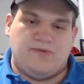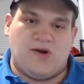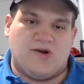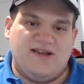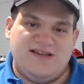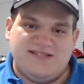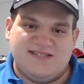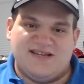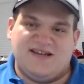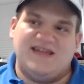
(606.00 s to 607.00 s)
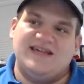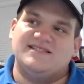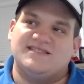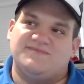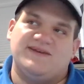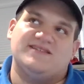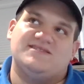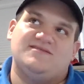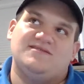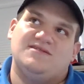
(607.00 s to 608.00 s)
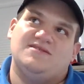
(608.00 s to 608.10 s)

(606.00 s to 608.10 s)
parties, I guess is best.